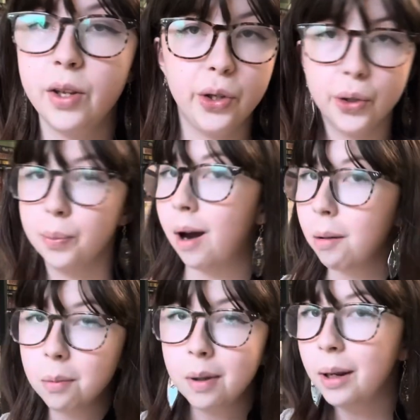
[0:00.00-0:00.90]
You're
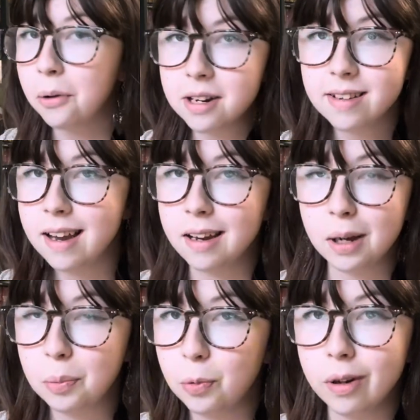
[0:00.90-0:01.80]
probably going to end
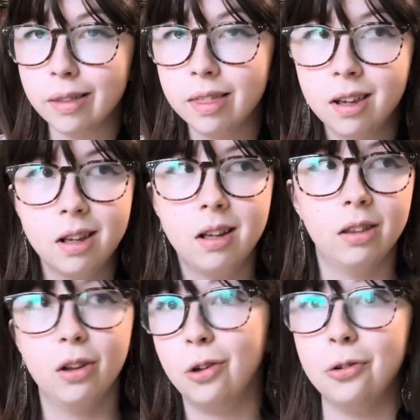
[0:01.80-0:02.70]
up with
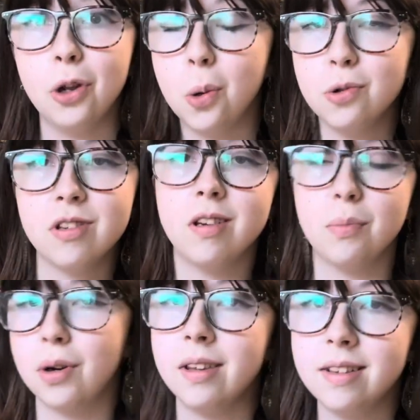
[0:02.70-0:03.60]
little notes in
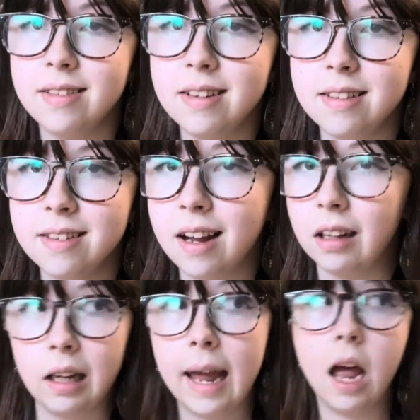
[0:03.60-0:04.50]
parentheses saying
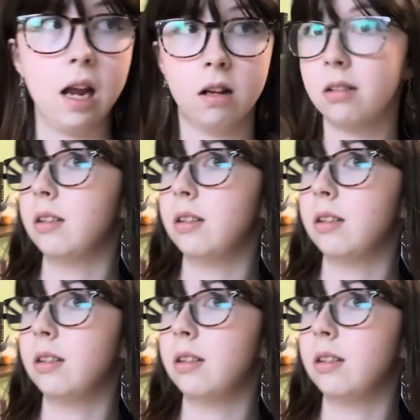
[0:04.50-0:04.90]
like, hey,